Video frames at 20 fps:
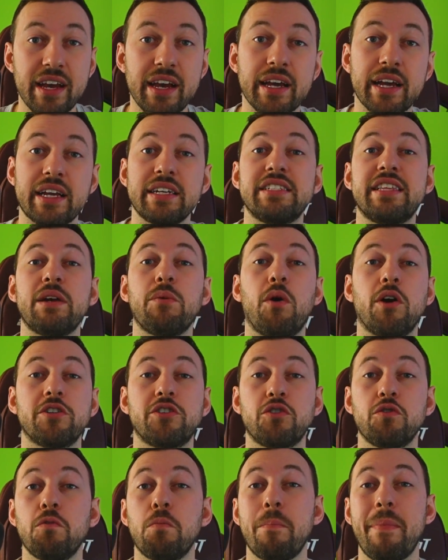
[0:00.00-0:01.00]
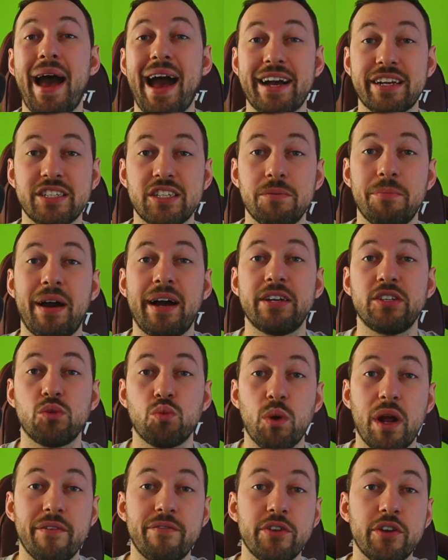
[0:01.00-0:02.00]
because they want to maximize
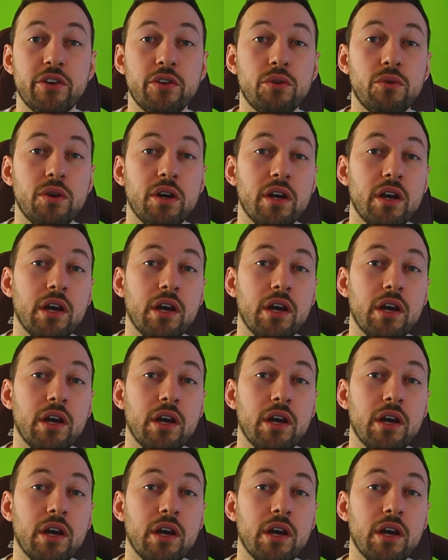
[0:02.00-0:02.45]
revenue